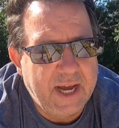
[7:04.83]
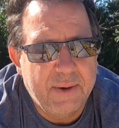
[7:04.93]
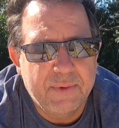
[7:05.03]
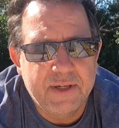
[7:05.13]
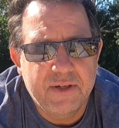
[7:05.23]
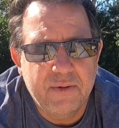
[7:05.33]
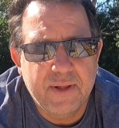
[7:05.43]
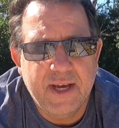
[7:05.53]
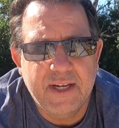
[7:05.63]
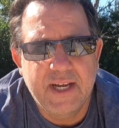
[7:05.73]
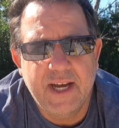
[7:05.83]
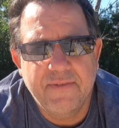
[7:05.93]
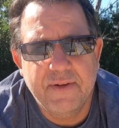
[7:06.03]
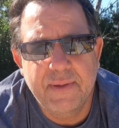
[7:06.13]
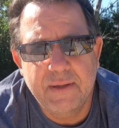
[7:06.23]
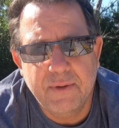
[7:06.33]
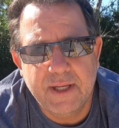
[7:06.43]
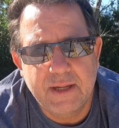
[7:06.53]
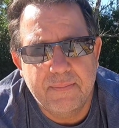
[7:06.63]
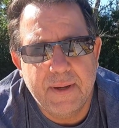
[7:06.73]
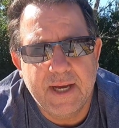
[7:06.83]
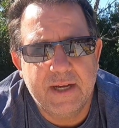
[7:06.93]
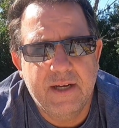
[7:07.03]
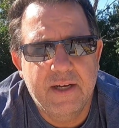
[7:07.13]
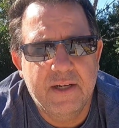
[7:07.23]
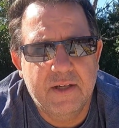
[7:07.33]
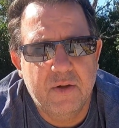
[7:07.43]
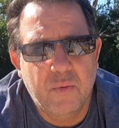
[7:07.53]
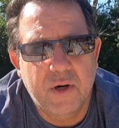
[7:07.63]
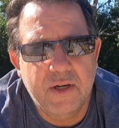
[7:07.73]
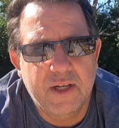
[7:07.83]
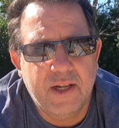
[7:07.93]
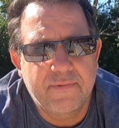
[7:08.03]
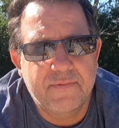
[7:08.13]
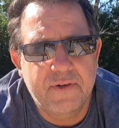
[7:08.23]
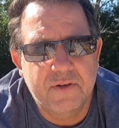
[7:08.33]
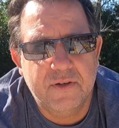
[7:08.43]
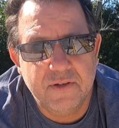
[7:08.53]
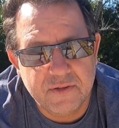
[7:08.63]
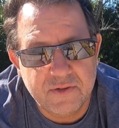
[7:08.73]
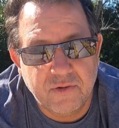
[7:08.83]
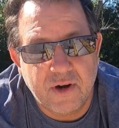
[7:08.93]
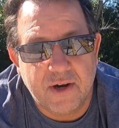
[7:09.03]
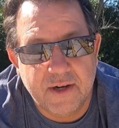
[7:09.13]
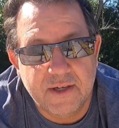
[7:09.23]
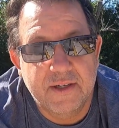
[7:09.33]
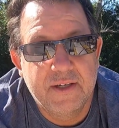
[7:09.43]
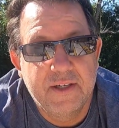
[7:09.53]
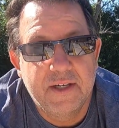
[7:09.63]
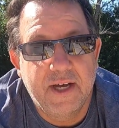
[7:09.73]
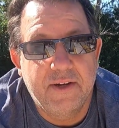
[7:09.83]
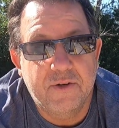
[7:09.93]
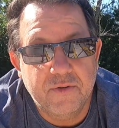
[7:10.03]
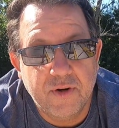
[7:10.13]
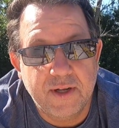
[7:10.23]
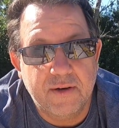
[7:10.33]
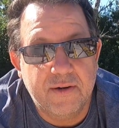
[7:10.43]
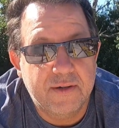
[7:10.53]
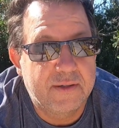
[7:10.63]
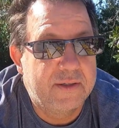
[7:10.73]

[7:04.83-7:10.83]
and when you do that, you have to be able to get back to where you left your truck and your trailer,